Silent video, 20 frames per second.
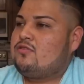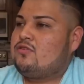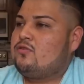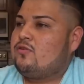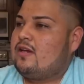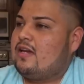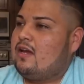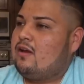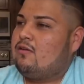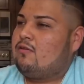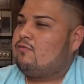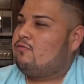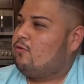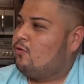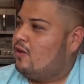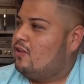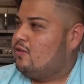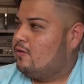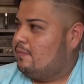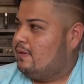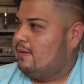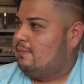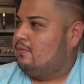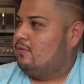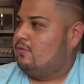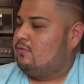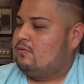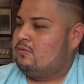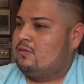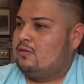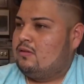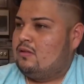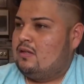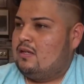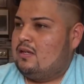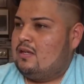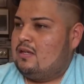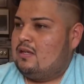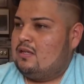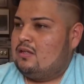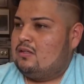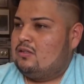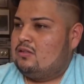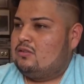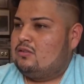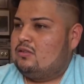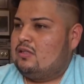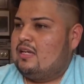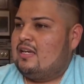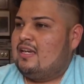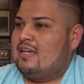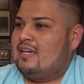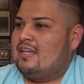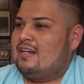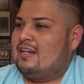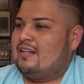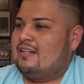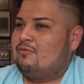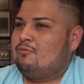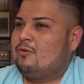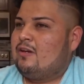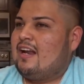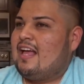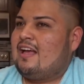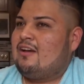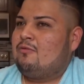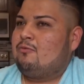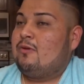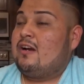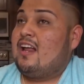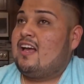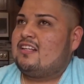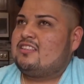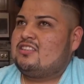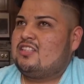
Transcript: you care for other people. And when I, when I